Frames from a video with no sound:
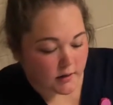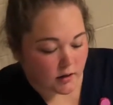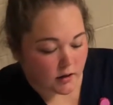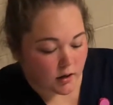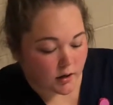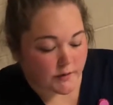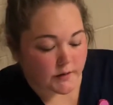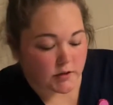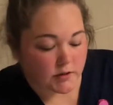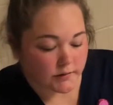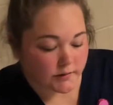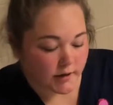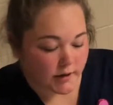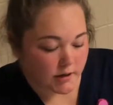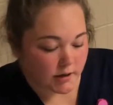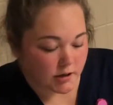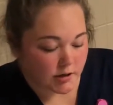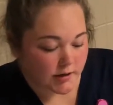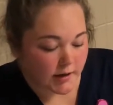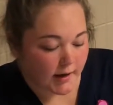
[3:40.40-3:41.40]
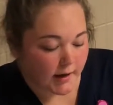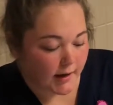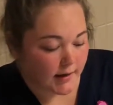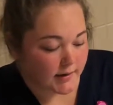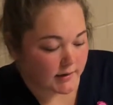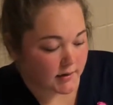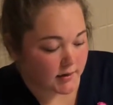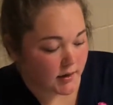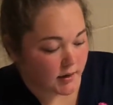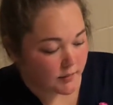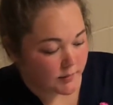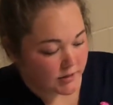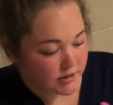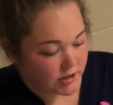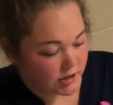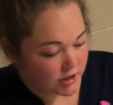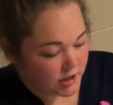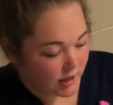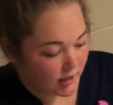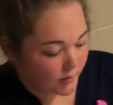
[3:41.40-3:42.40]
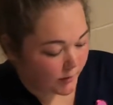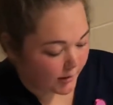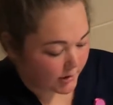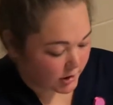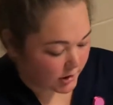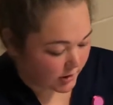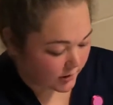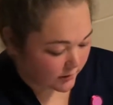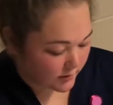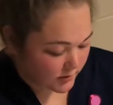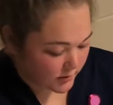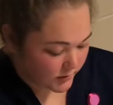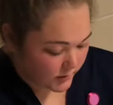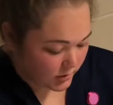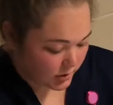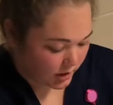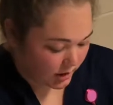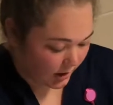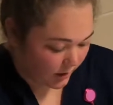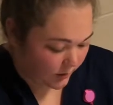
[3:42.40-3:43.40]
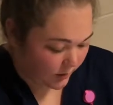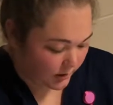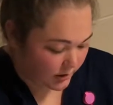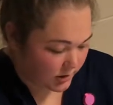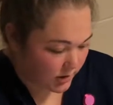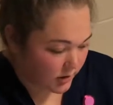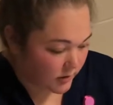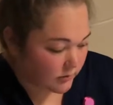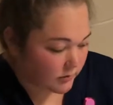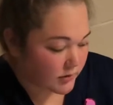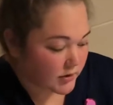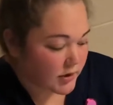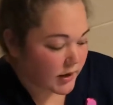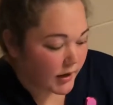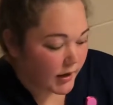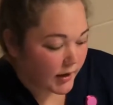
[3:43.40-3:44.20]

the syringe that has Mr. Jaguar Jones. Jaguar Jones.